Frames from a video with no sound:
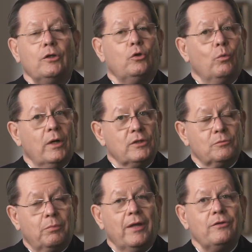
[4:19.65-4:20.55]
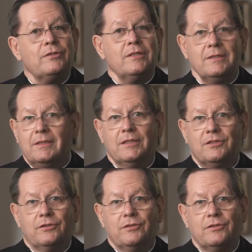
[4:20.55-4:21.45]
to one's brothers and
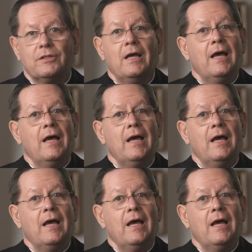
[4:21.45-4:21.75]
sisters